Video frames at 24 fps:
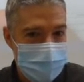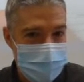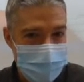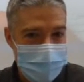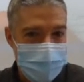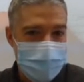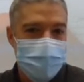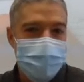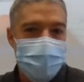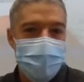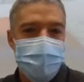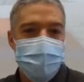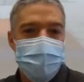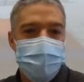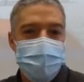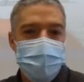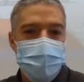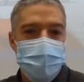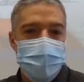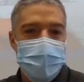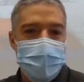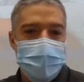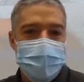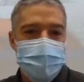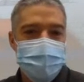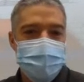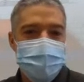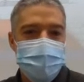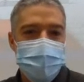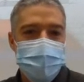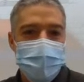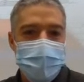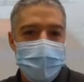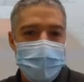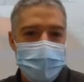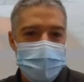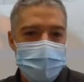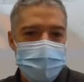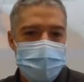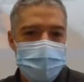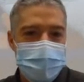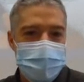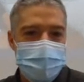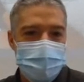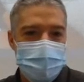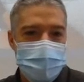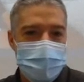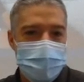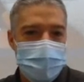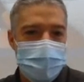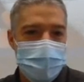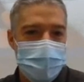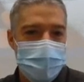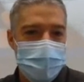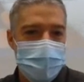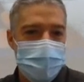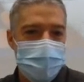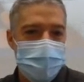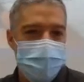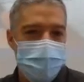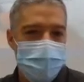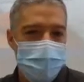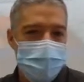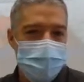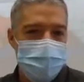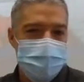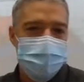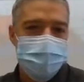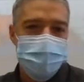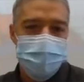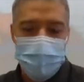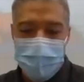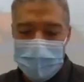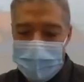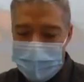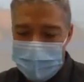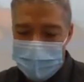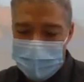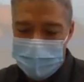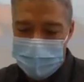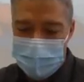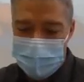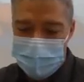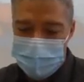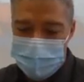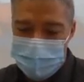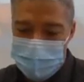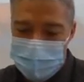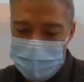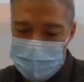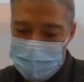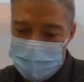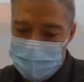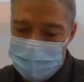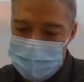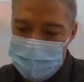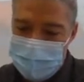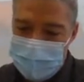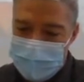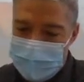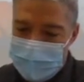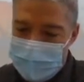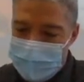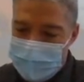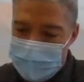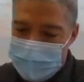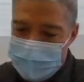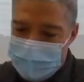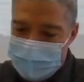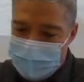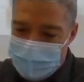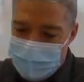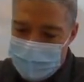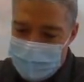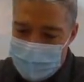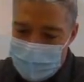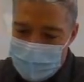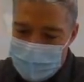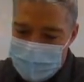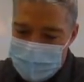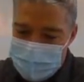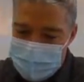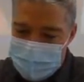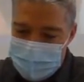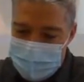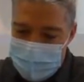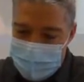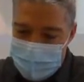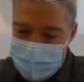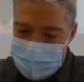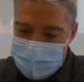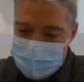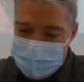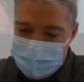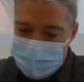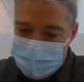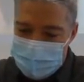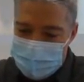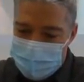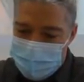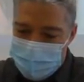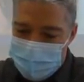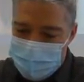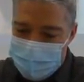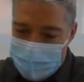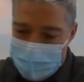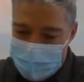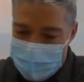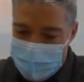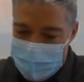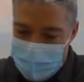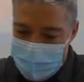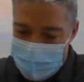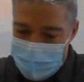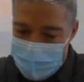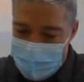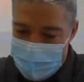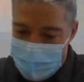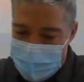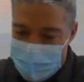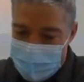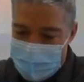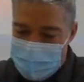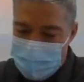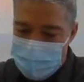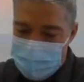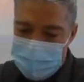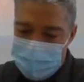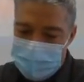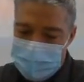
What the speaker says: I cut through it. So H had to be there first for I to cut through. So H is next, and then I.